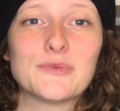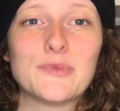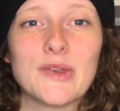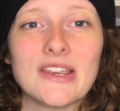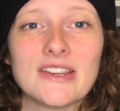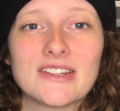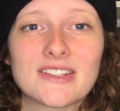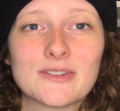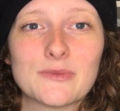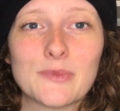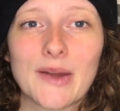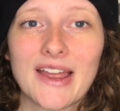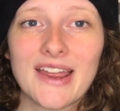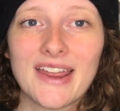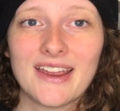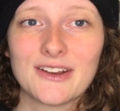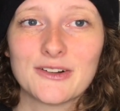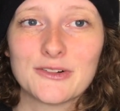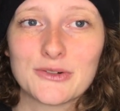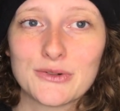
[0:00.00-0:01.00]
Beast by
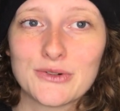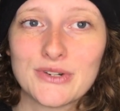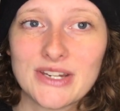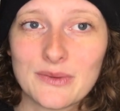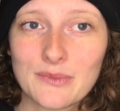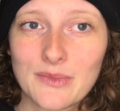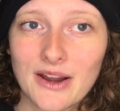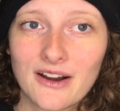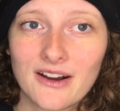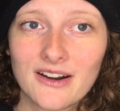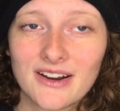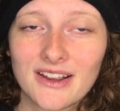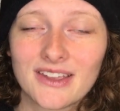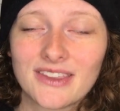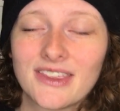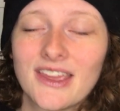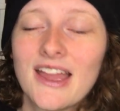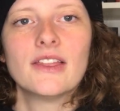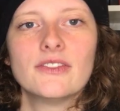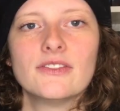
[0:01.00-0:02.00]
Andrew D. Meredith.